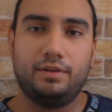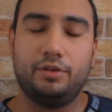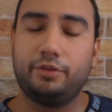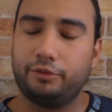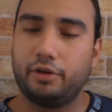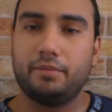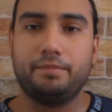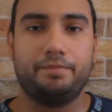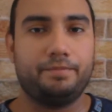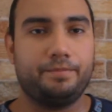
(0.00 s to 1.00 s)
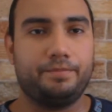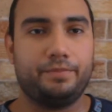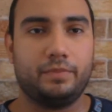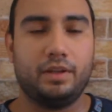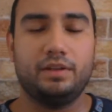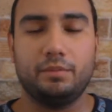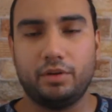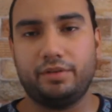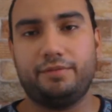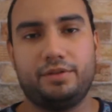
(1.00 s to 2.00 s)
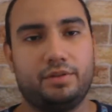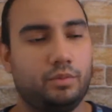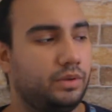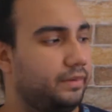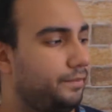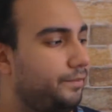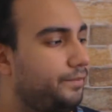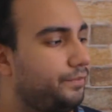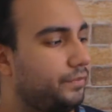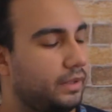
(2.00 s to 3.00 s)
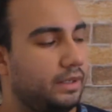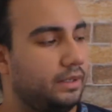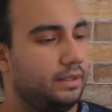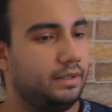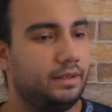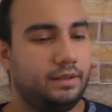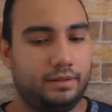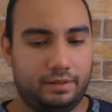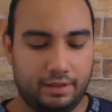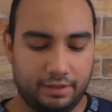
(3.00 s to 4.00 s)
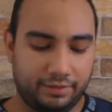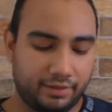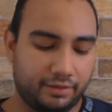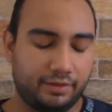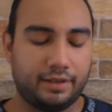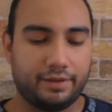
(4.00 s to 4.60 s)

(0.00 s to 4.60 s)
you strum in the most efficient way. And it sounds like